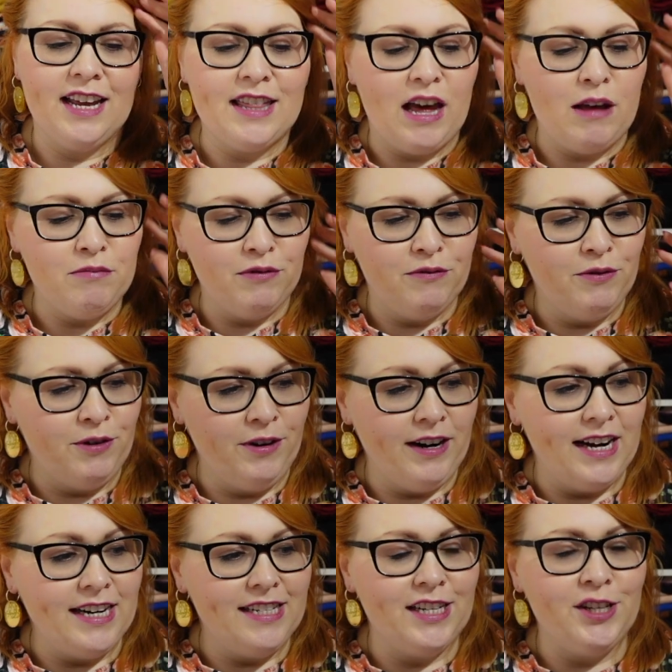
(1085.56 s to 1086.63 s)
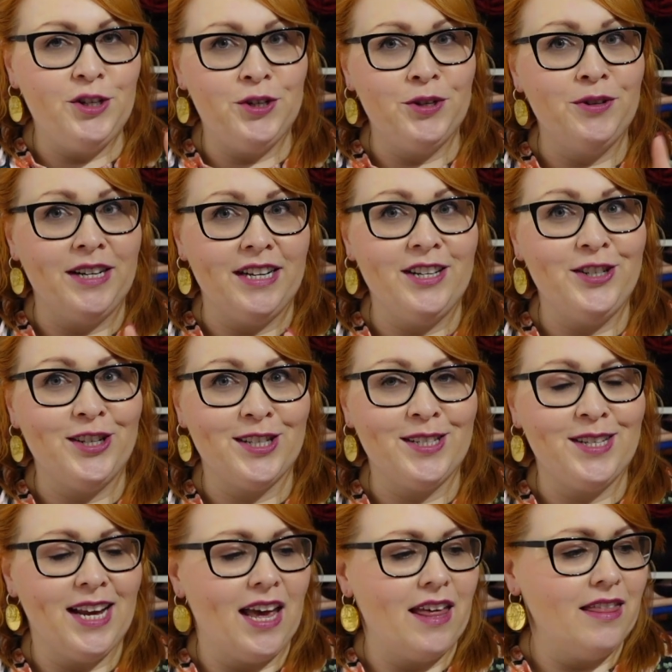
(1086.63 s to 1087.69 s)
that before, I did tune in just
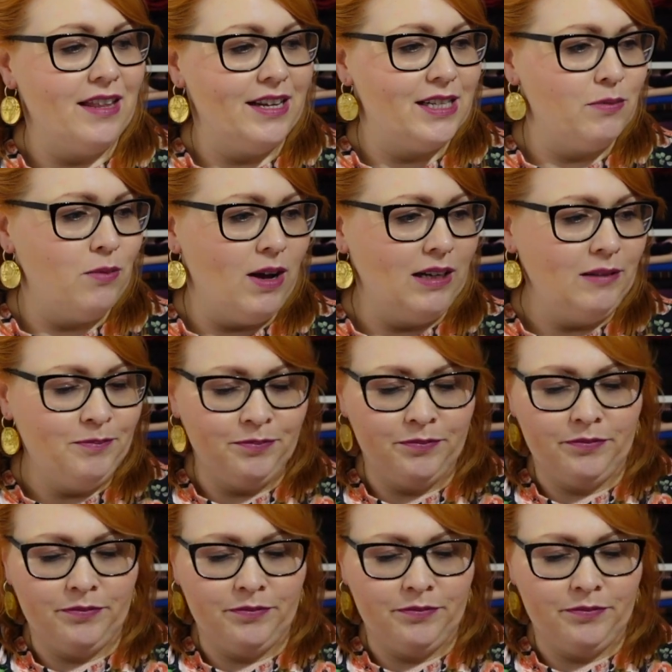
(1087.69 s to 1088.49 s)
to get this one.